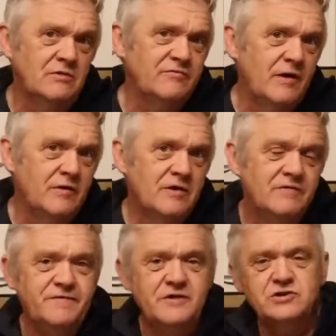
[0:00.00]
They're not very
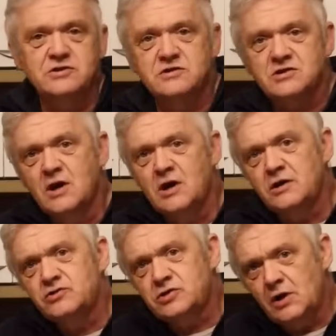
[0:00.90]
efficient,
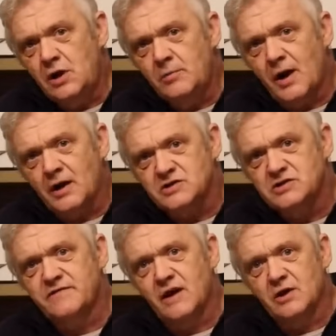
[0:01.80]
and
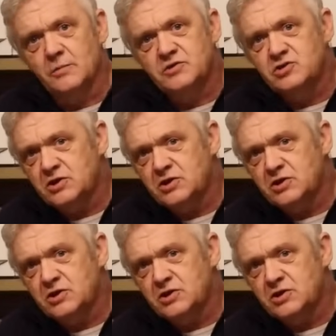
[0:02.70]
turbines developed.